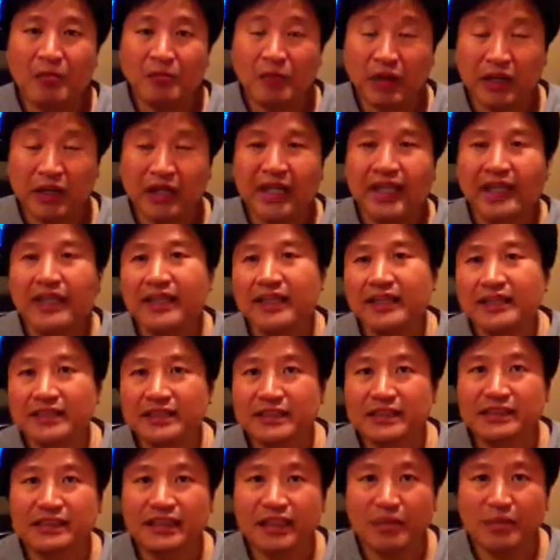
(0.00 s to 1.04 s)
But again, this
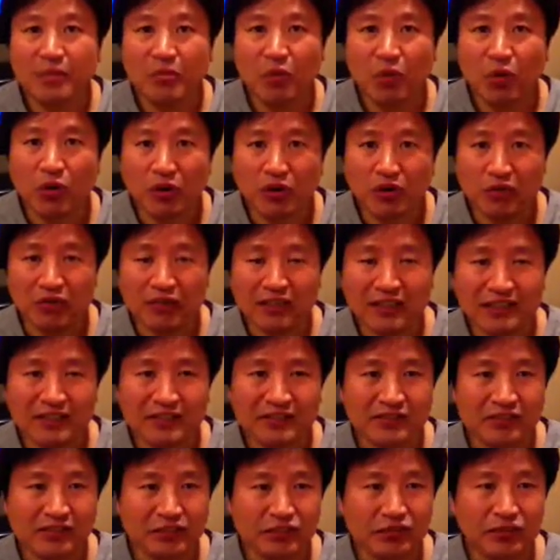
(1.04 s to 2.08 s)
is a more
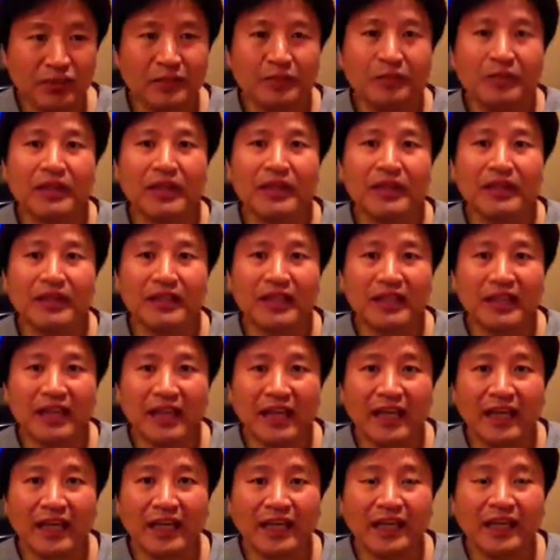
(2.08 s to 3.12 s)
aggressive treatment
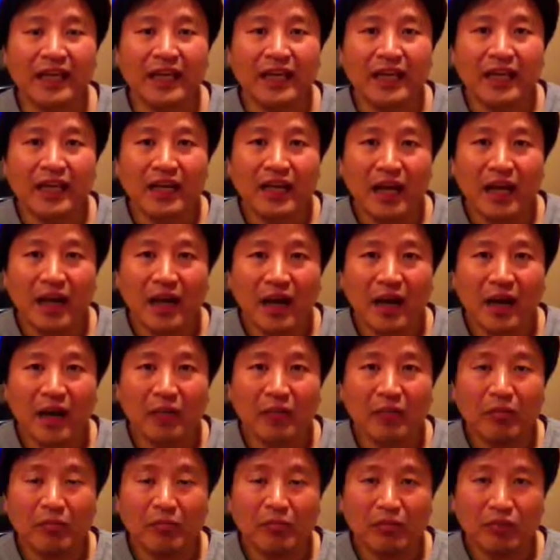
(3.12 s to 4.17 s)
than
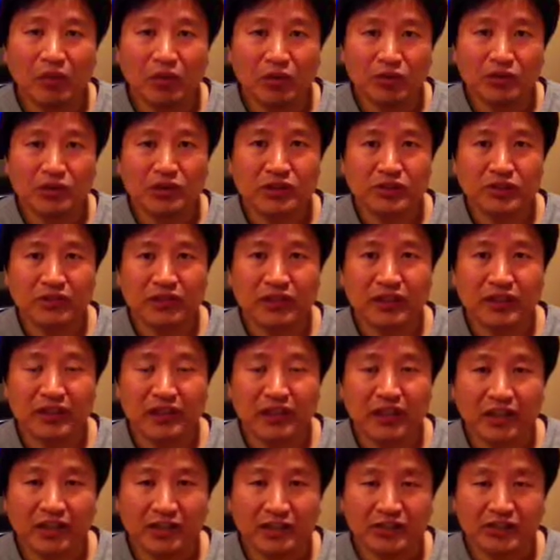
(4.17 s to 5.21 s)
most of the
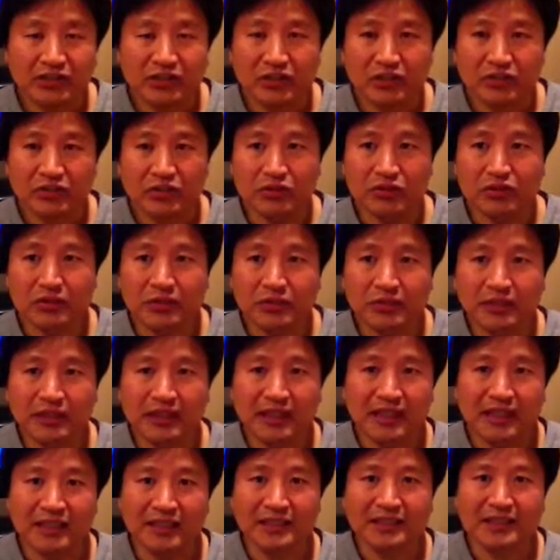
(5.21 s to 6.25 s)
non-surgical treatment
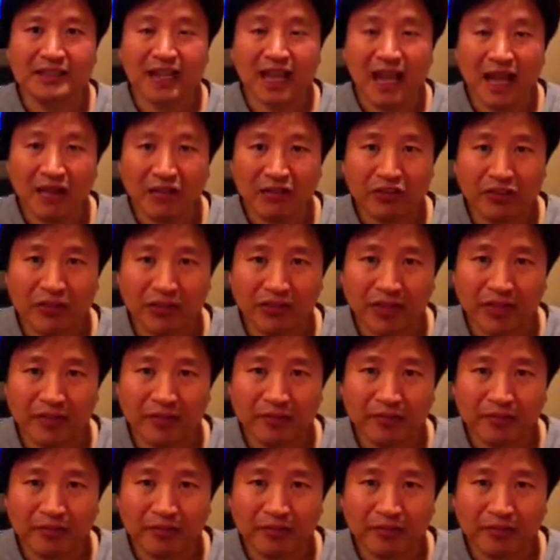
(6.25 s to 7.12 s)
that's out there.